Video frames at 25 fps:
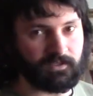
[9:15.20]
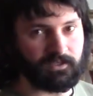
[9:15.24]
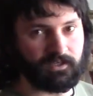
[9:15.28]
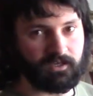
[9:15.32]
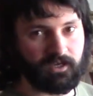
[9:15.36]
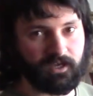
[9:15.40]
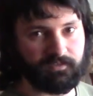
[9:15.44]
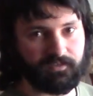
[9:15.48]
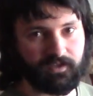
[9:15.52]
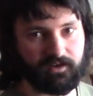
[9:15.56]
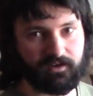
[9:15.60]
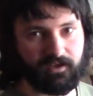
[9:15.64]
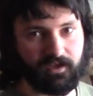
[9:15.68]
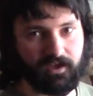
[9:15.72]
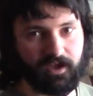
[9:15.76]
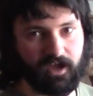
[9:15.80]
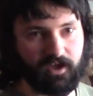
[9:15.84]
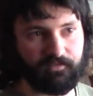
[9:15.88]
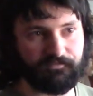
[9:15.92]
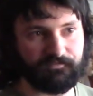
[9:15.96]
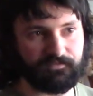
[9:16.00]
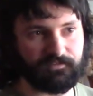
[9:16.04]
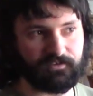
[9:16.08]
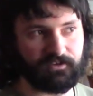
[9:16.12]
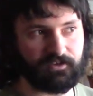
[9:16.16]
and then
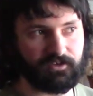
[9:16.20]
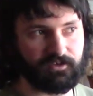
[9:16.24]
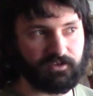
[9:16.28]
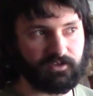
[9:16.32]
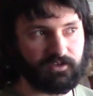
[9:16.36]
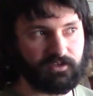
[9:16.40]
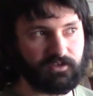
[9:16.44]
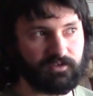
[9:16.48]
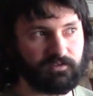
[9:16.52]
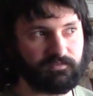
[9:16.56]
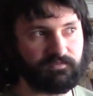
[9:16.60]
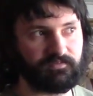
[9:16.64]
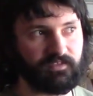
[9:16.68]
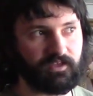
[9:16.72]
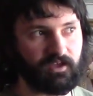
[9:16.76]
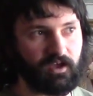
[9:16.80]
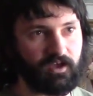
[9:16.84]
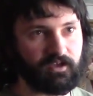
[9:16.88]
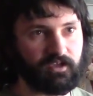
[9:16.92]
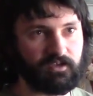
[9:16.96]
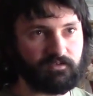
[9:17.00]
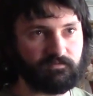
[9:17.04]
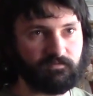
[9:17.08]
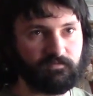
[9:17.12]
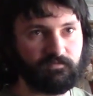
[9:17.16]
after that I
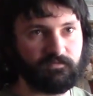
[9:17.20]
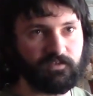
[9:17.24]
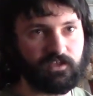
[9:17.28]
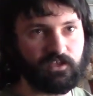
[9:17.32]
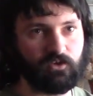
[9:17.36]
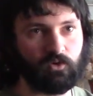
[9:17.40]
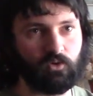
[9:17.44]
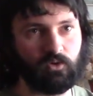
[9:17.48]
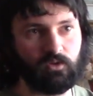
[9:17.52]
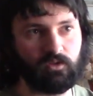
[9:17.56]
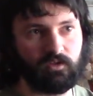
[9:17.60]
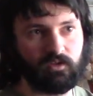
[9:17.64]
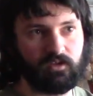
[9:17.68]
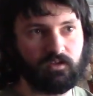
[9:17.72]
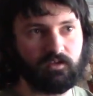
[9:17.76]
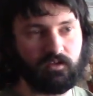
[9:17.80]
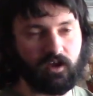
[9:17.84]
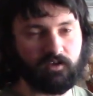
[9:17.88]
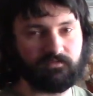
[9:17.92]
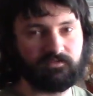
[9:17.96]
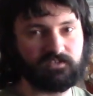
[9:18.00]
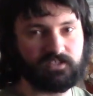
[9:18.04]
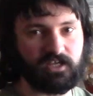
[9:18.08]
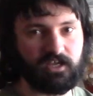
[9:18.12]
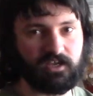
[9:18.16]
can feel
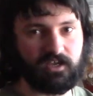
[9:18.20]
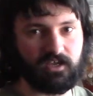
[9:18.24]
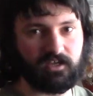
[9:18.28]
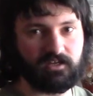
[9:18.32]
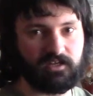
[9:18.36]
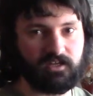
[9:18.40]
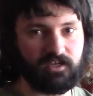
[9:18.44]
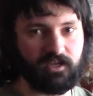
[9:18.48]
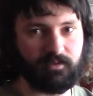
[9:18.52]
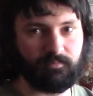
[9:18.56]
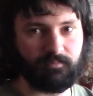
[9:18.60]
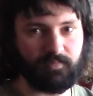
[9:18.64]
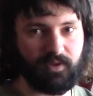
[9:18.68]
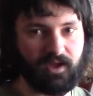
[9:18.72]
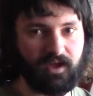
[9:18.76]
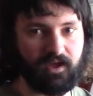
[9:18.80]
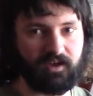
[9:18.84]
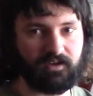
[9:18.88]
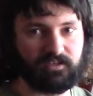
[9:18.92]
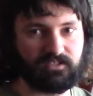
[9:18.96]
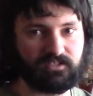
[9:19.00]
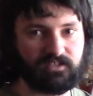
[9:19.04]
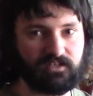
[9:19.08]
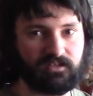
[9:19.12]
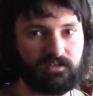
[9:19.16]
I've taken the
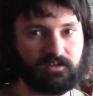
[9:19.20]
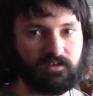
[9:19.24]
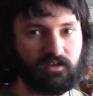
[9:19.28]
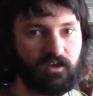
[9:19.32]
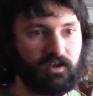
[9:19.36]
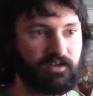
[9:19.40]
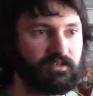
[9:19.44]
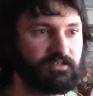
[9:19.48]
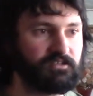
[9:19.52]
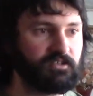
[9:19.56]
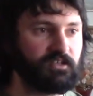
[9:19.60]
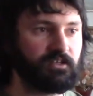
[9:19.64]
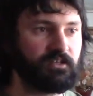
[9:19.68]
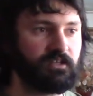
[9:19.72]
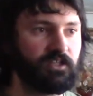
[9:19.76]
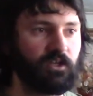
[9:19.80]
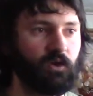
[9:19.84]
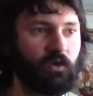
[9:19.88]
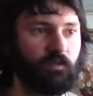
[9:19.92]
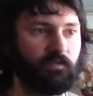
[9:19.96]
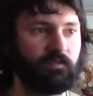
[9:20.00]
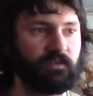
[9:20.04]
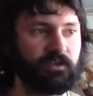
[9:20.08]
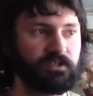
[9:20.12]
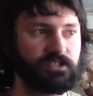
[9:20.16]
impact, ideally
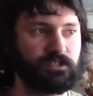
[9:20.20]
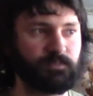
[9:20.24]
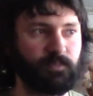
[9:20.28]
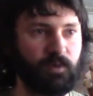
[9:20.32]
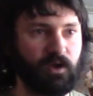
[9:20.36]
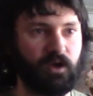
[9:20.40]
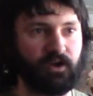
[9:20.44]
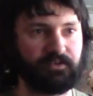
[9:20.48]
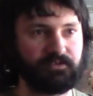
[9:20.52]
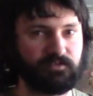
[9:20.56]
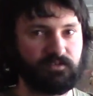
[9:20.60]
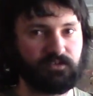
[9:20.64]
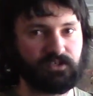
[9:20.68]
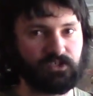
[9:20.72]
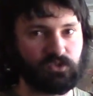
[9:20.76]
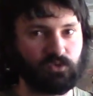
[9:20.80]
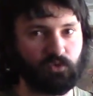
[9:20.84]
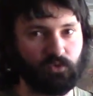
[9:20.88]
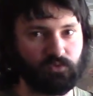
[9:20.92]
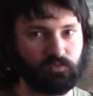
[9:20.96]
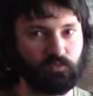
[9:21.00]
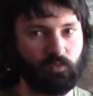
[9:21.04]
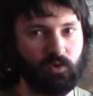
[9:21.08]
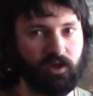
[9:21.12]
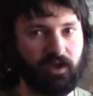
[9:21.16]
on this part of the
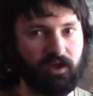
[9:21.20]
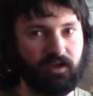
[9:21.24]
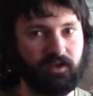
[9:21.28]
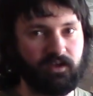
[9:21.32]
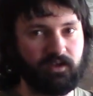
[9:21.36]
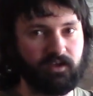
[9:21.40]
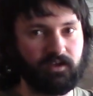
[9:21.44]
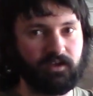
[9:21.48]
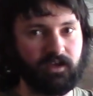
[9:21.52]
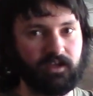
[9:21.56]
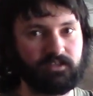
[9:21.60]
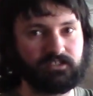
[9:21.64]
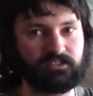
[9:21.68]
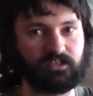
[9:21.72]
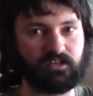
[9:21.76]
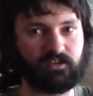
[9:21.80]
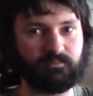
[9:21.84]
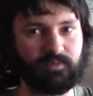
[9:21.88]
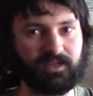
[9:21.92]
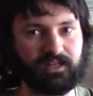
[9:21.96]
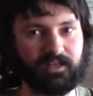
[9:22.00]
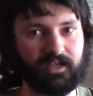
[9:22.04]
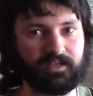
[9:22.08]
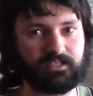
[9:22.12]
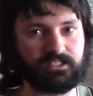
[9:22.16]
sword where it's going to
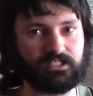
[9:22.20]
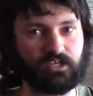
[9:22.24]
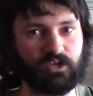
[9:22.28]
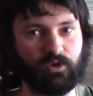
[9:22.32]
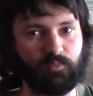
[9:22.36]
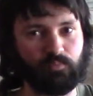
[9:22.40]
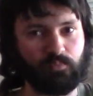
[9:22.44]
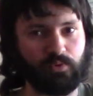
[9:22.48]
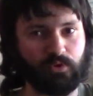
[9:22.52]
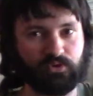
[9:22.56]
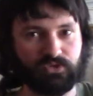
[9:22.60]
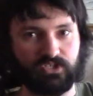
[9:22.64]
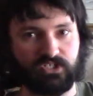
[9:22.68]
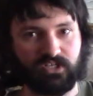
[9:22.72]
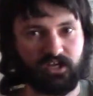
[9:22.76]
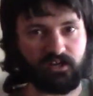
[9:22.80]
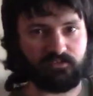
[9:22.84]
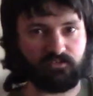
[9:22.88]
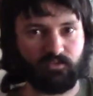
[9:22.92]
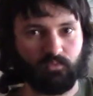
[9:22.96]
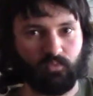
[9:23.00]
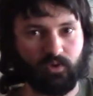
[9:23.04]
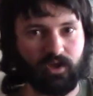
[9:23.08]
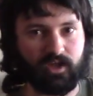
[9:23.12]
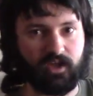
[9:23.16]
be less pushed out of
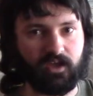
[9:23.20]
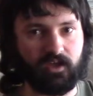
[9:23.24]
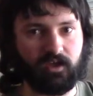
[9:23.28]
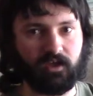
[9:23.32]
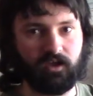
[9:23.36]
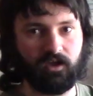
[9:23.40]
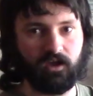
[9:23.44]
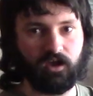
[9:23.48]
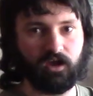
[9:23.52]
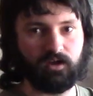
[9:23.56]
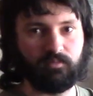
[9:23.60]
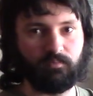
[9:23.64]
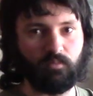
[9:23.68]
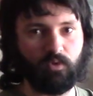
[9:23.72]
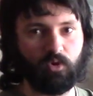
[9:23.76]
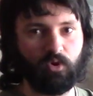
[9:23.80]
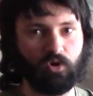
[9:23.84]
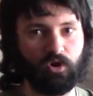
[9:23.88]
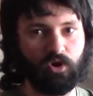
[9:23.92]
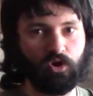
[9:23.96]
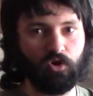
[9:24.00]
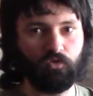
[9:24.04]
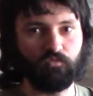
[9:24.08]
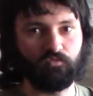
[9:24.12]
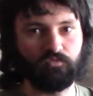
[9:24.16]
the way and
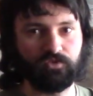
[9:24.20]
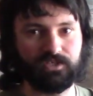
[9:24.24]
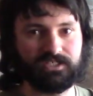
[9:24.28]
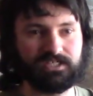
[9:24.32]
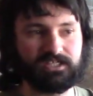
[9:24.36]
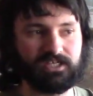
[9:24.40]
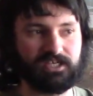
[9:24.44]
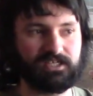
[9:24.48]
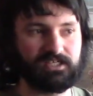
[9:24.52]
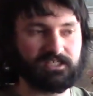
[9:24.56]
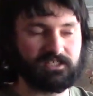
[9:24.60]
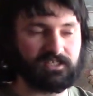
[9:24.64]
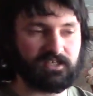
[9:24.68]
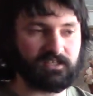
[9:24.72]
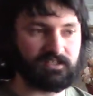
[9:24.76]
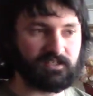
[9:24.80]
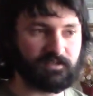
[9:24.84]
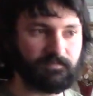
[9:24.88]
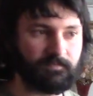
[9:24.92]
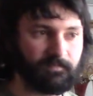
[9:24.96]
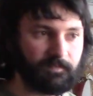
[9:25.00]
more resisted.